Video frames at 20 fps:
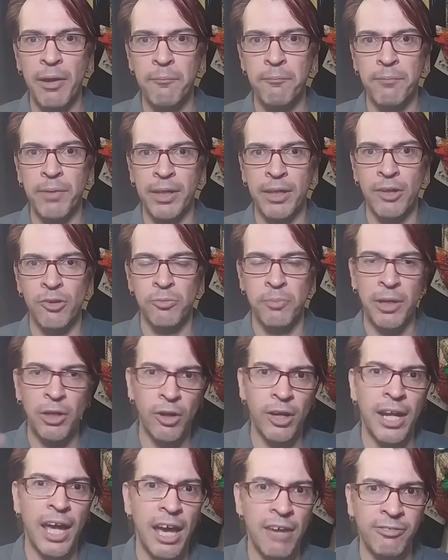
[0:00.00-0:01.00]
because by
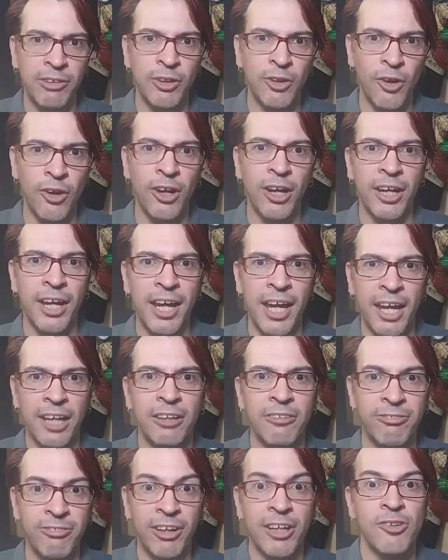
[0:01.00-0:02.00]
not having God, I had
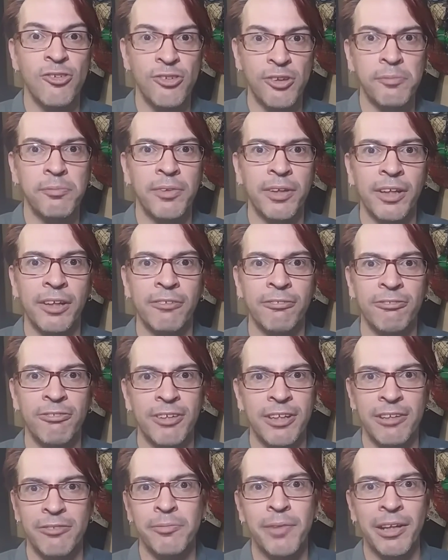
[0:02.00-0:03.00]
to find something to
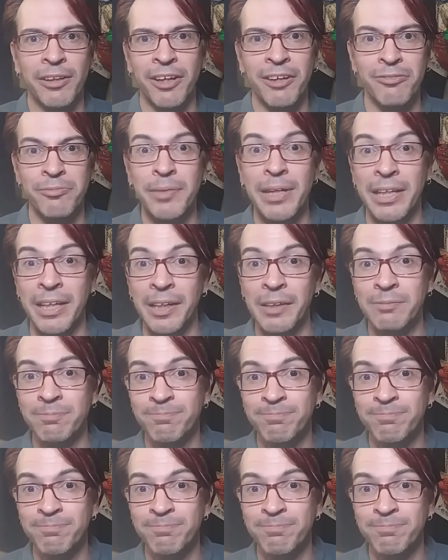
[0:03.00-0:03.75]
give my life meaning.